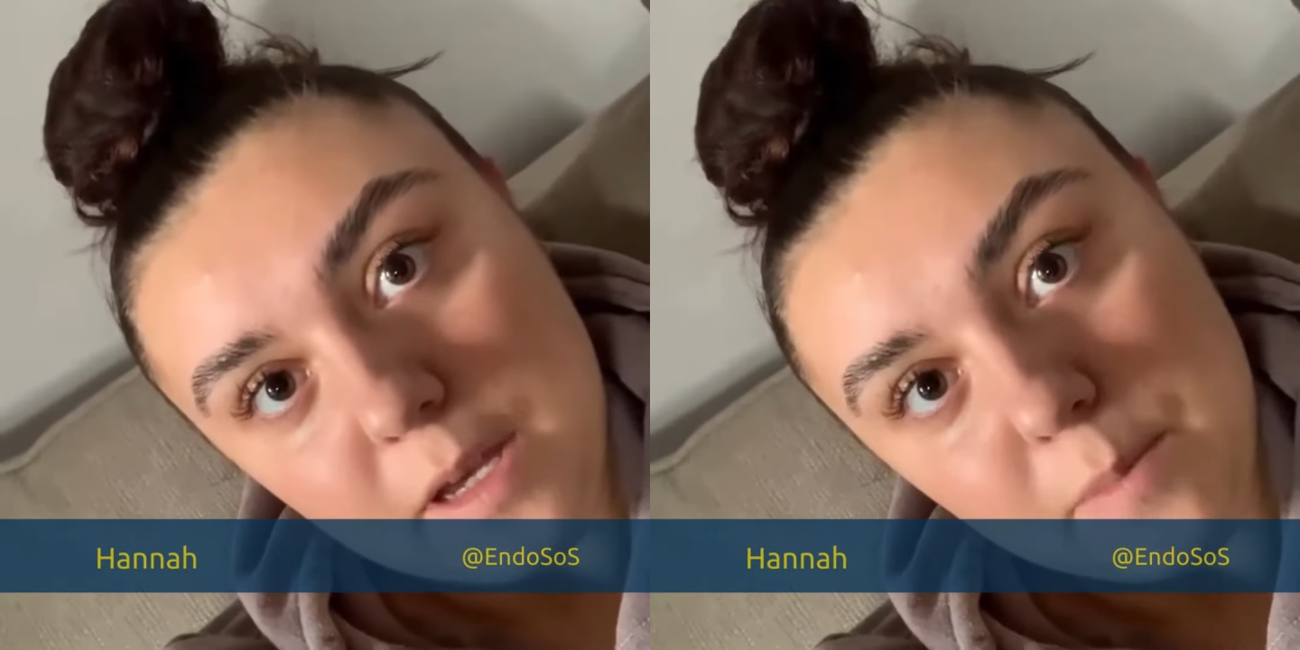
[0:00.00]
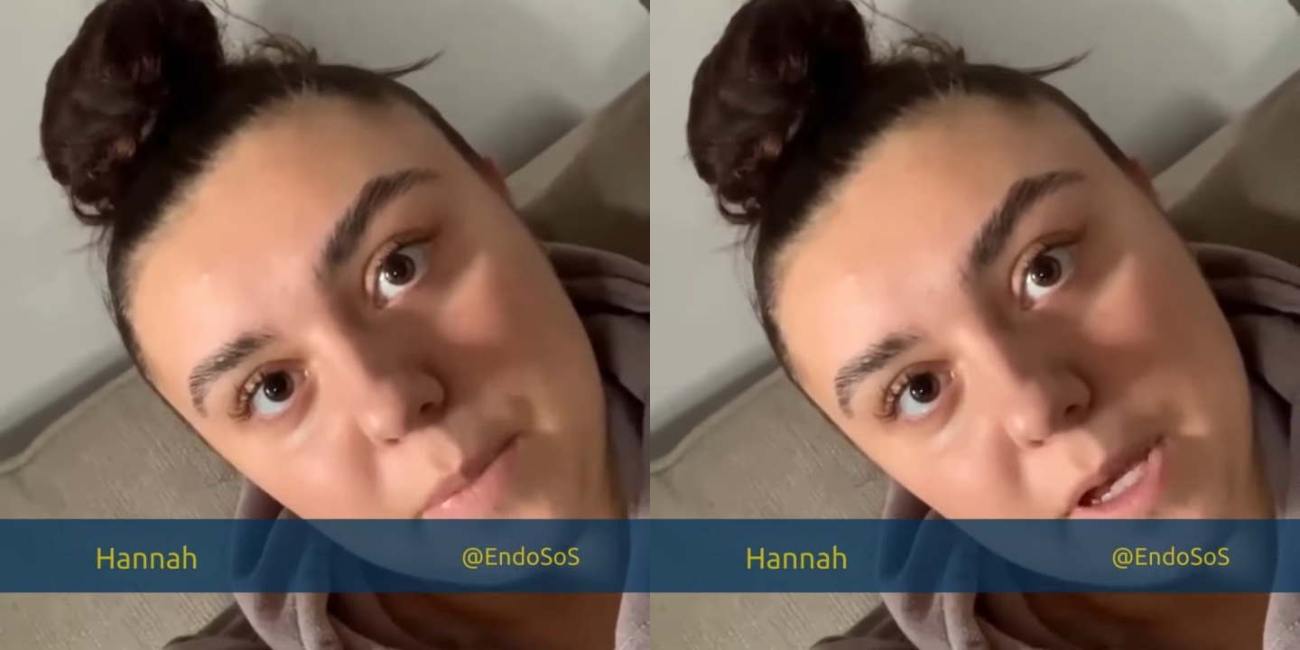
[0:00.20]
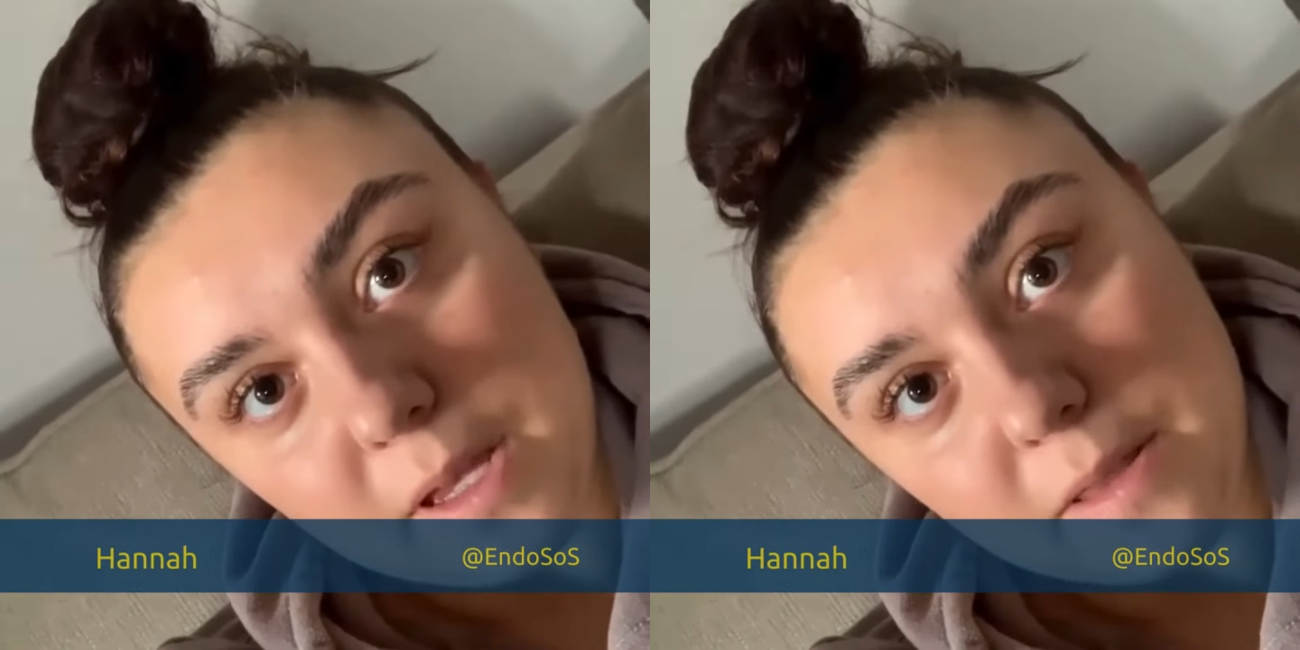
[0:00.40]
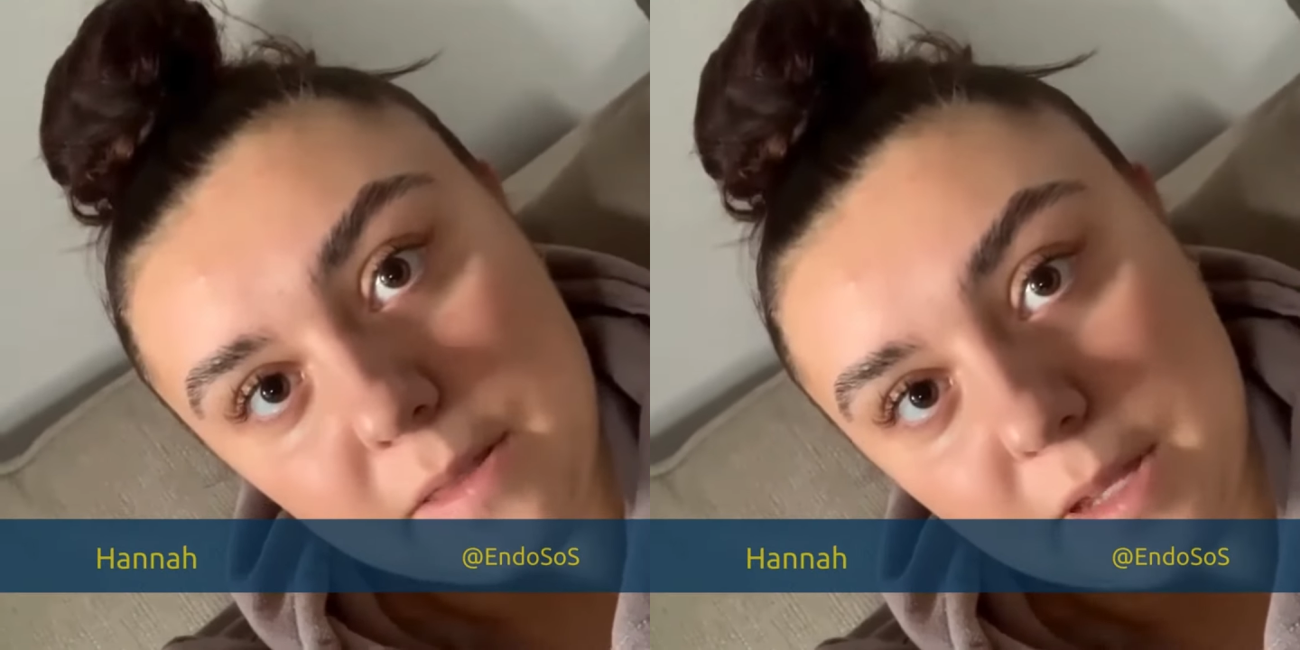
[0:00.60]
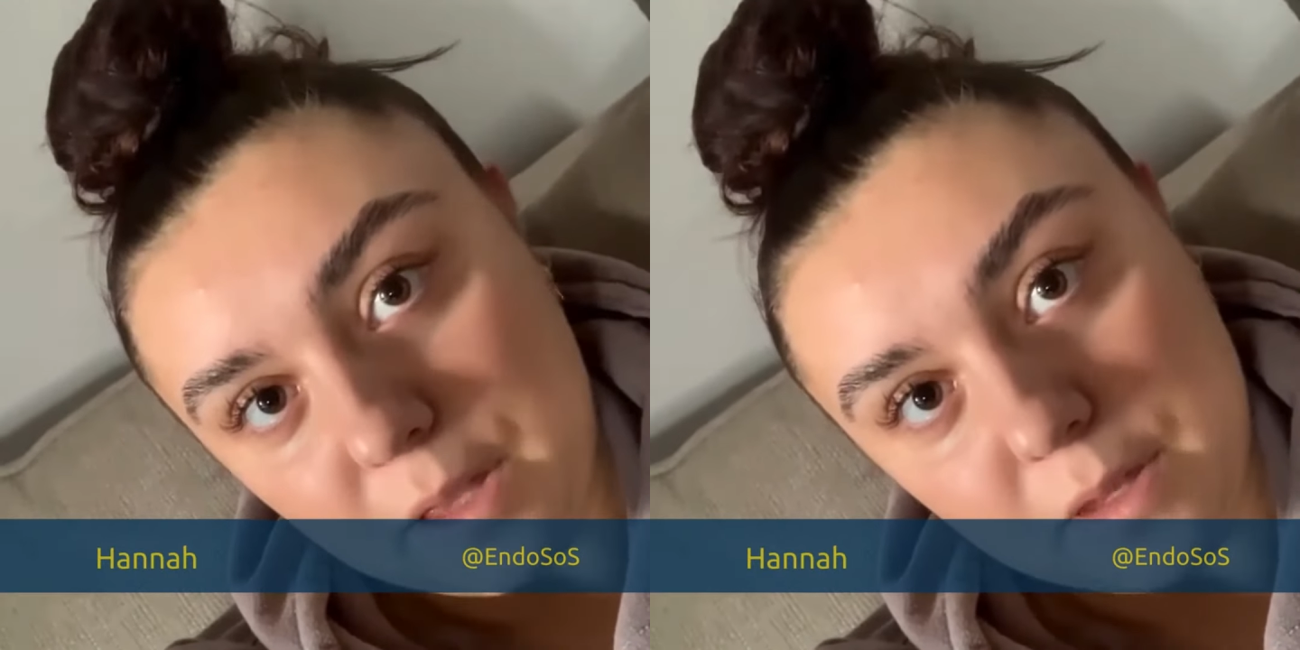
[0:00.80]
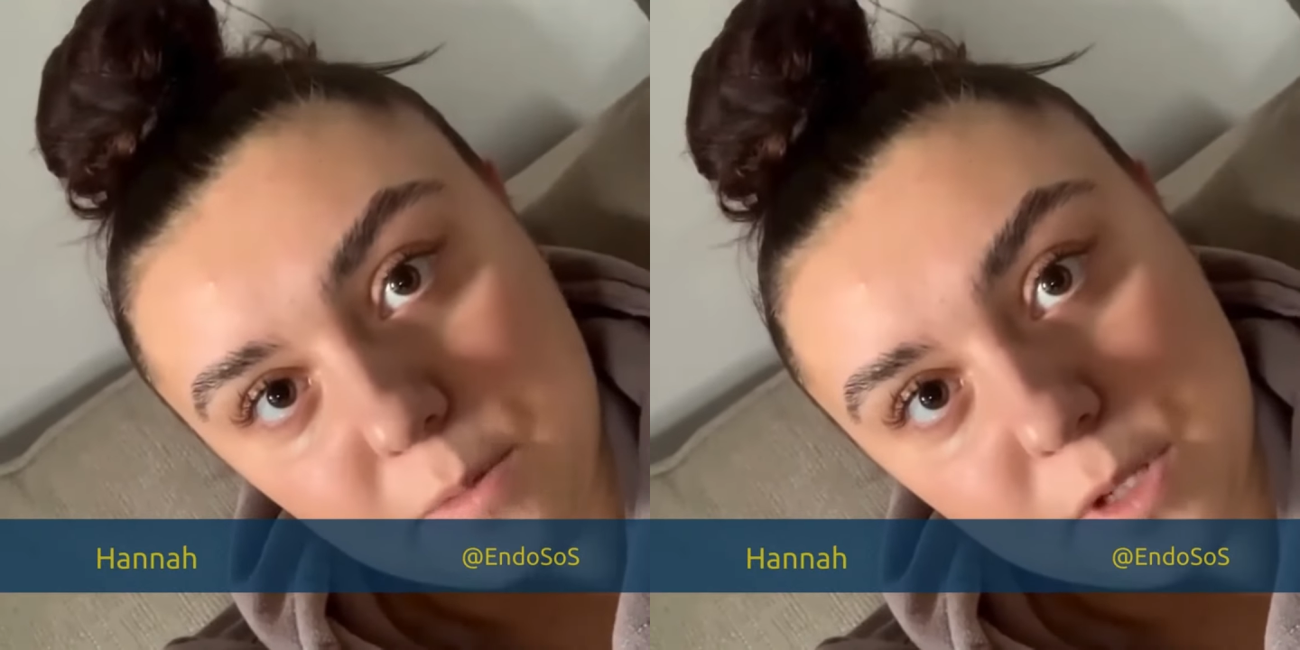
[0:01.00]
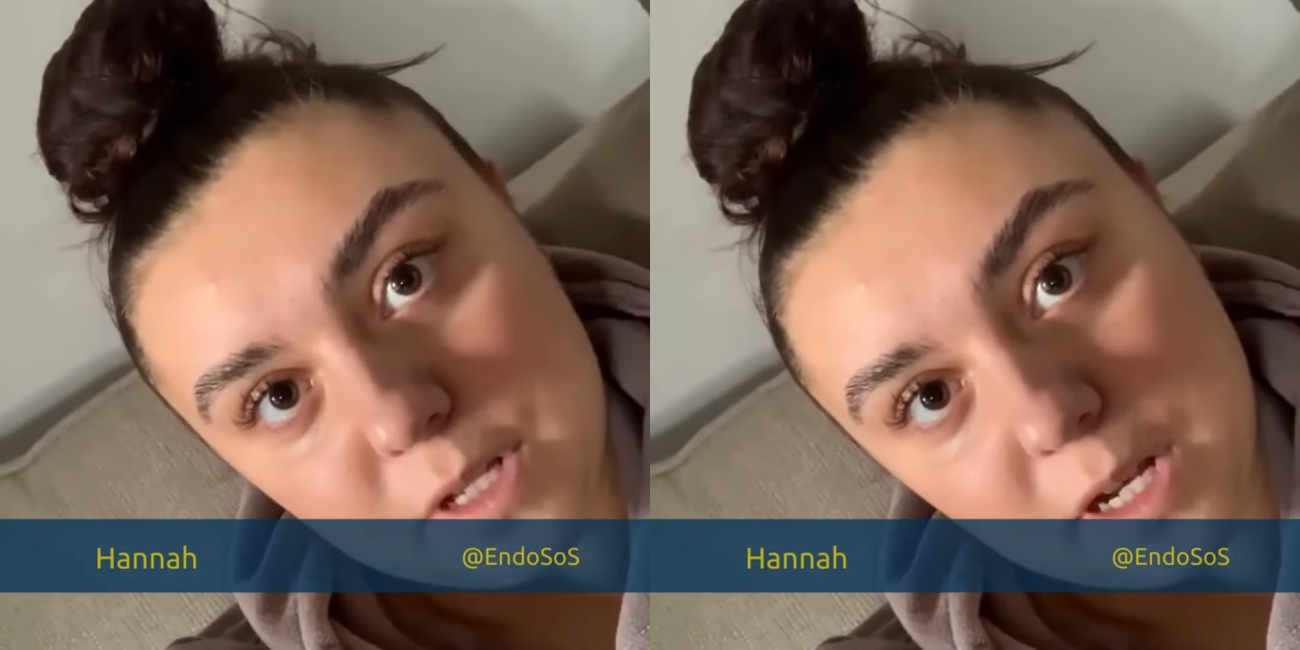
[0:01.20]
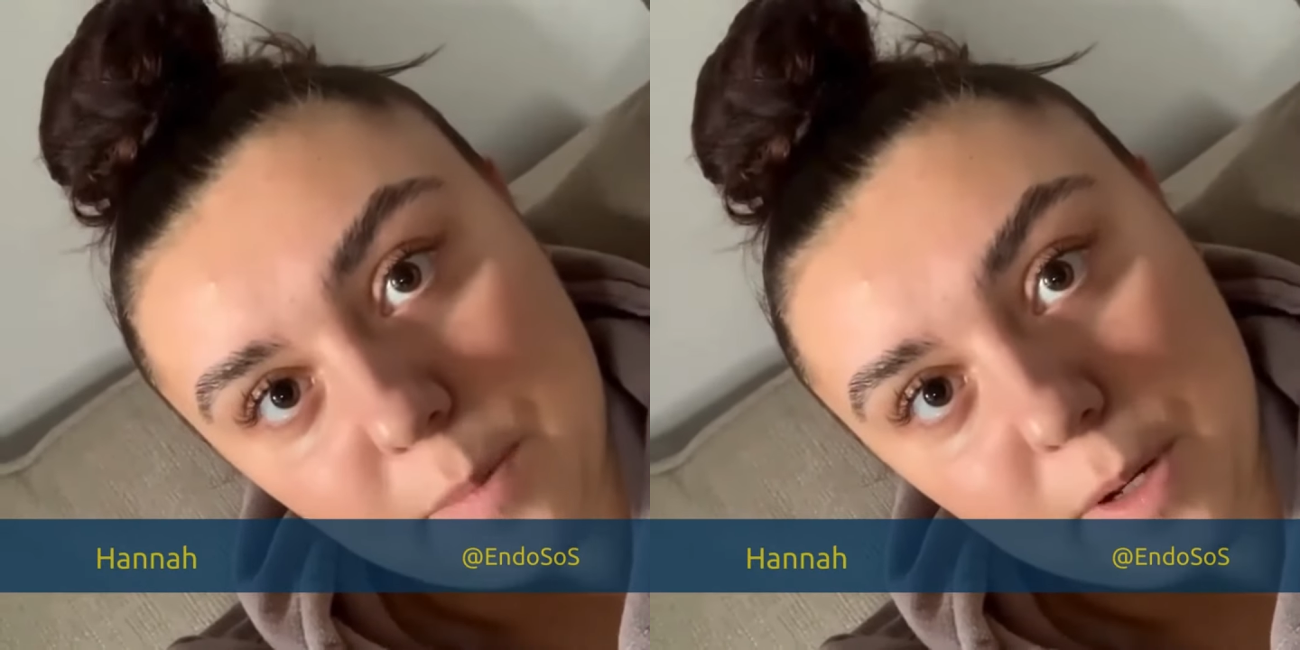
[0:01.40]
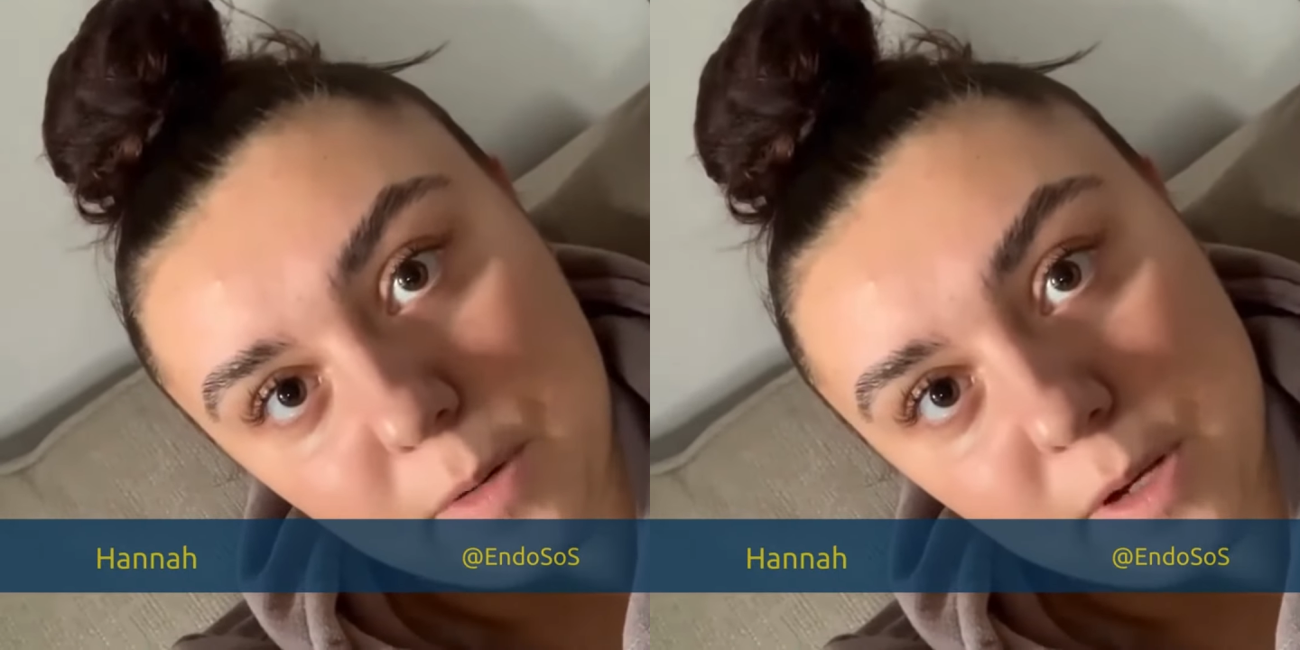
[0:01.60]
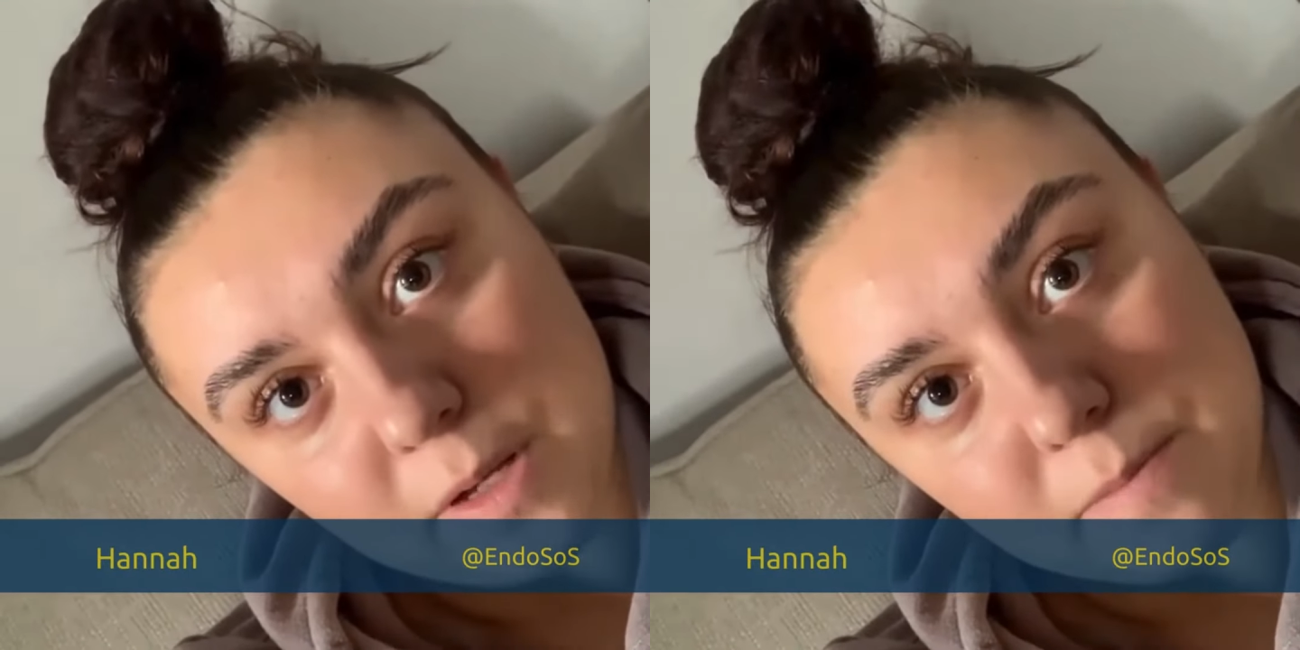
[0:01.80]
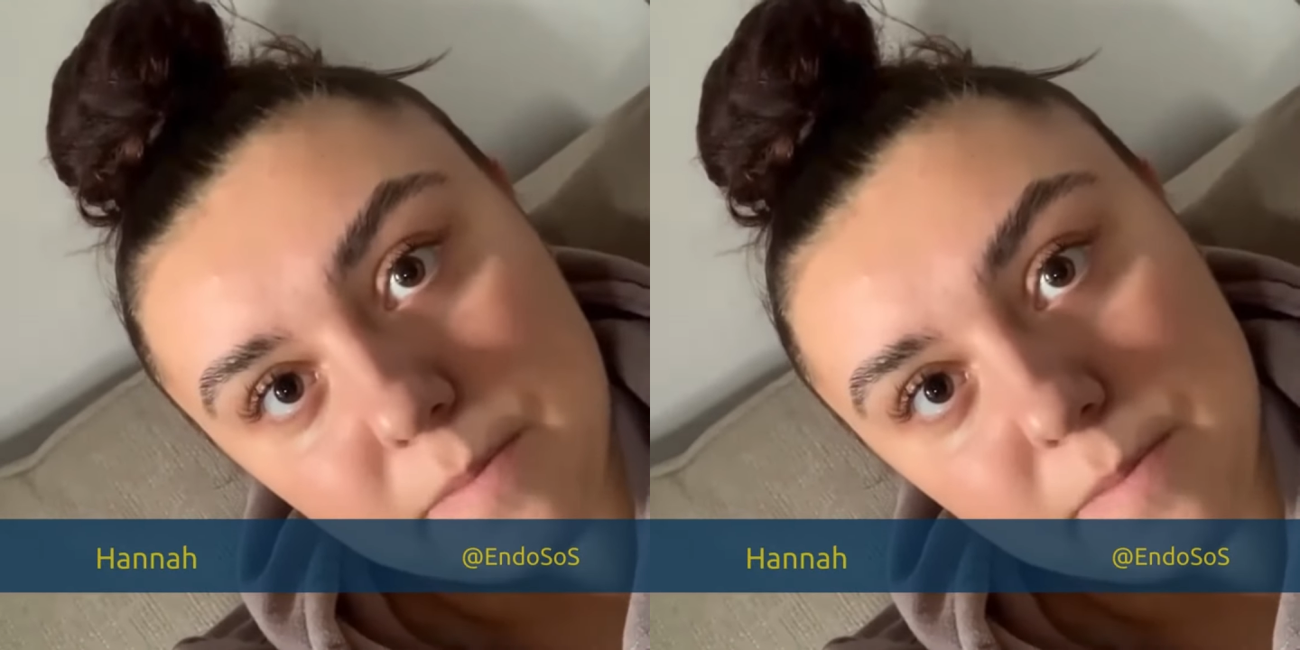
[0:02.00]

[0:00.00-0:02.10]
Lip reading: but nothing was done about it,